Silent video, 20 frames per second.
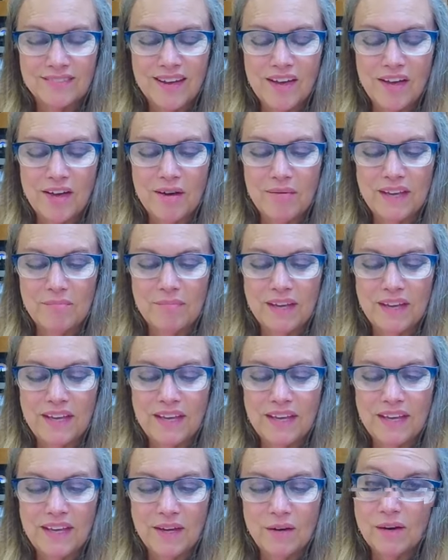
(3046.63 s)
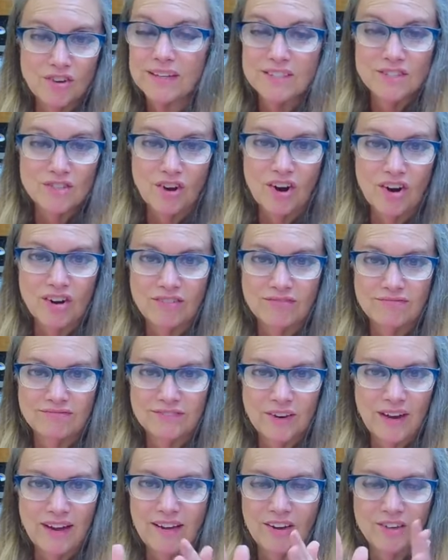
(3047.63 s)
um, it, and it's not her.
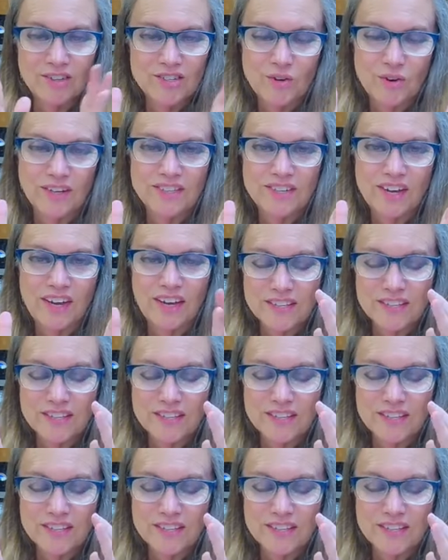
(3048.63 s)
Okay, I'll just go ahead and tell you it's